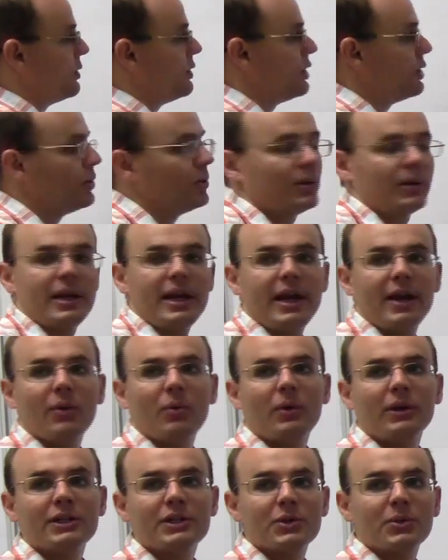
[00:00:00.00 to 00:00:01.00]
to you
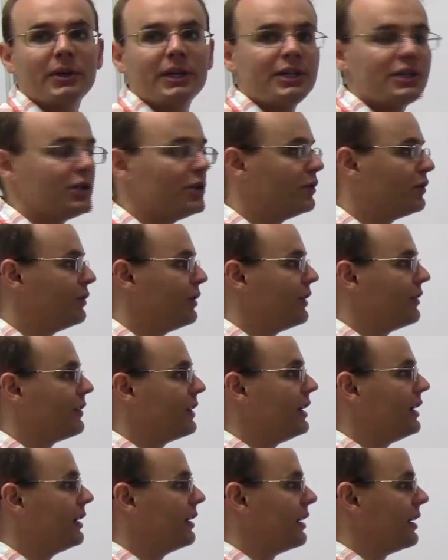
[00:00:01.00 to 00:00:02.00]
at one twenty-two
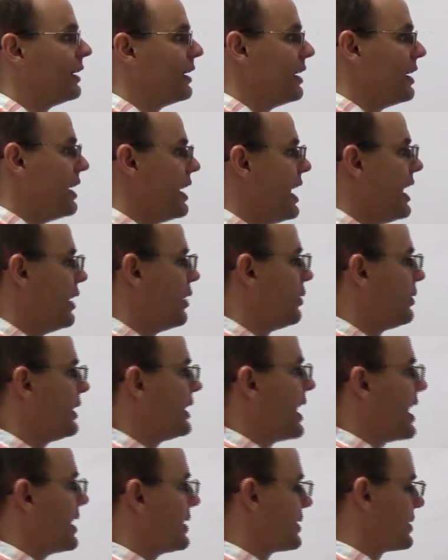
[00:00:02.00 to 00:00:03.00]
fifty and
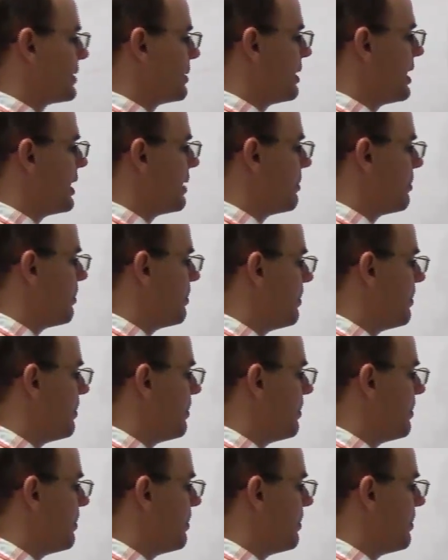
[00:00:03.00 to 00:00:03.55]
only has to